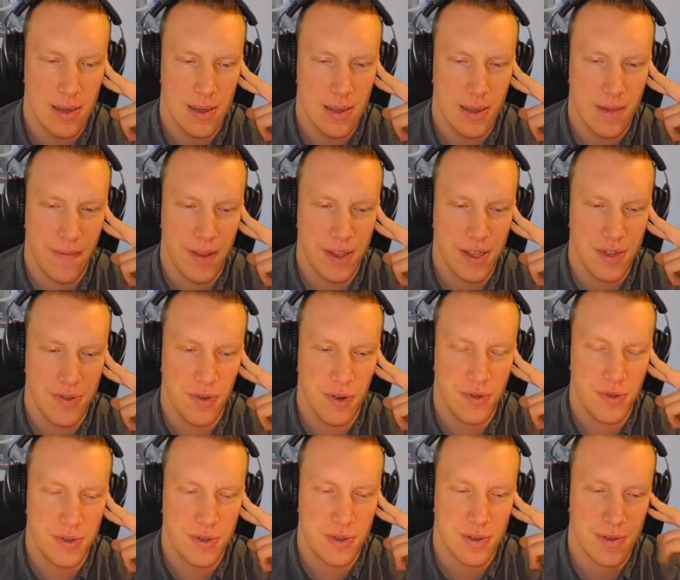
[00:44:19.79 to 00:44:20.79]
Defense
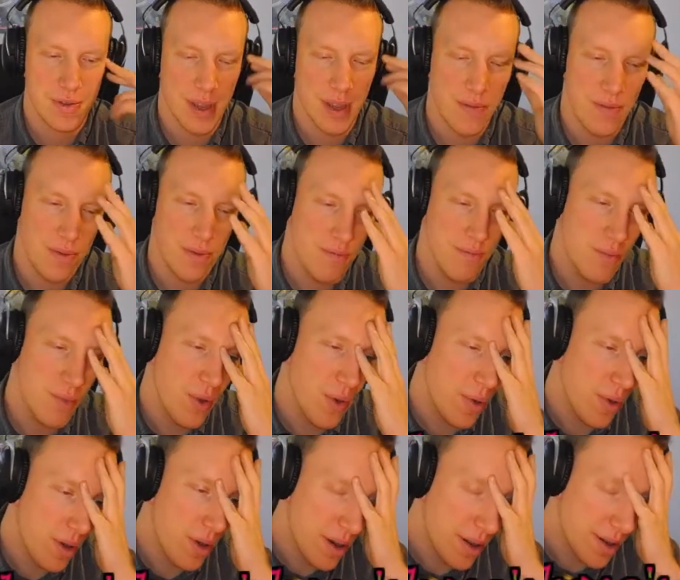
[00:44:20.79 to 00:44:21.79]
rose even
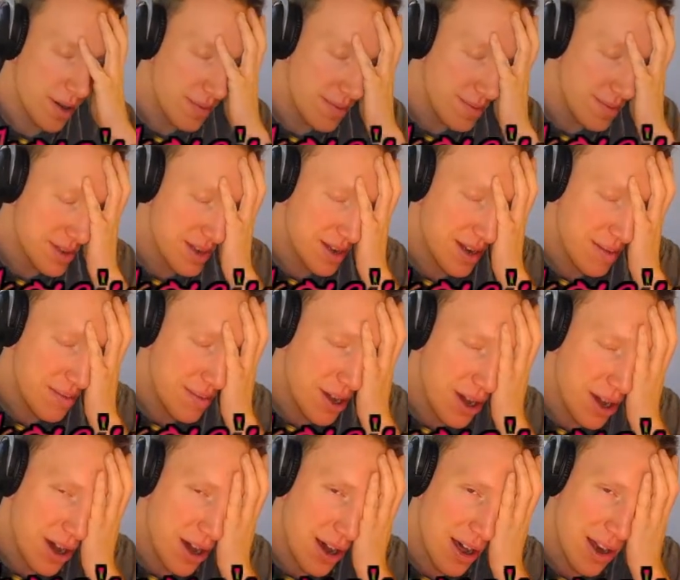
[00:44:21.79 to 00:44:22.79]
more. Come
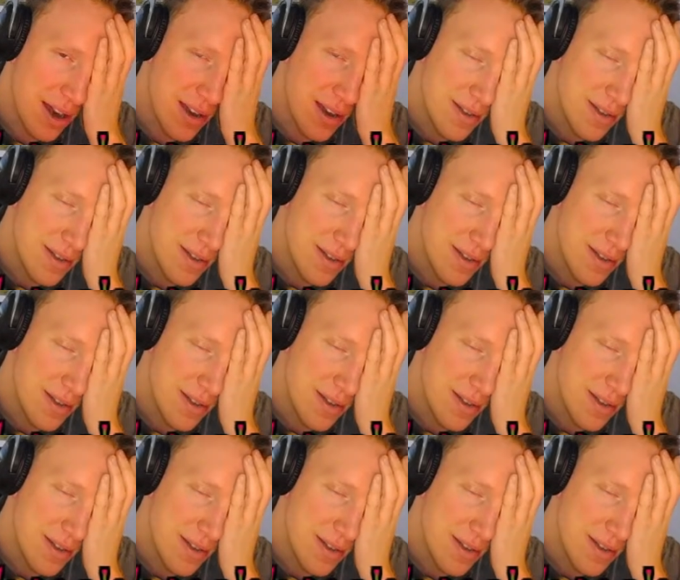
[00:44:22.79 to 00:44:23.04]
on.